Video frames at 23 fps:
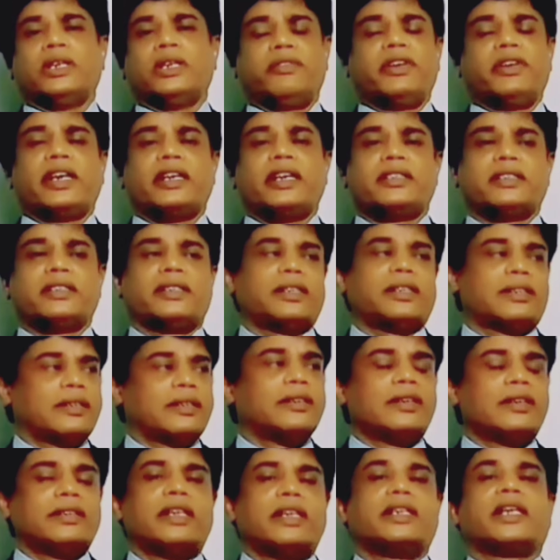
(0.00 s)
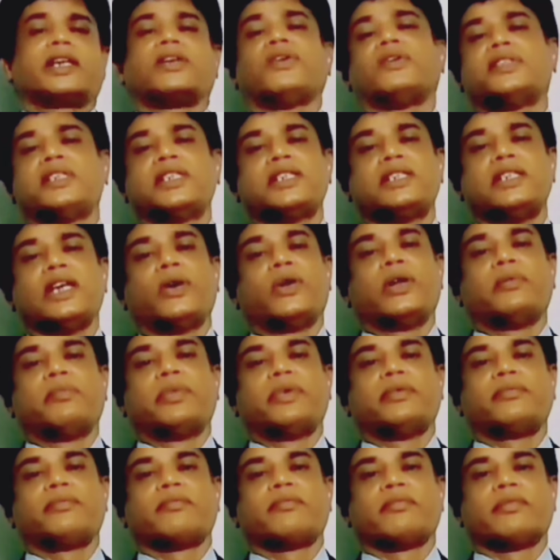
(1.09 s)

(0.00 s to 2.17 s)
if you consider, the technology is developed.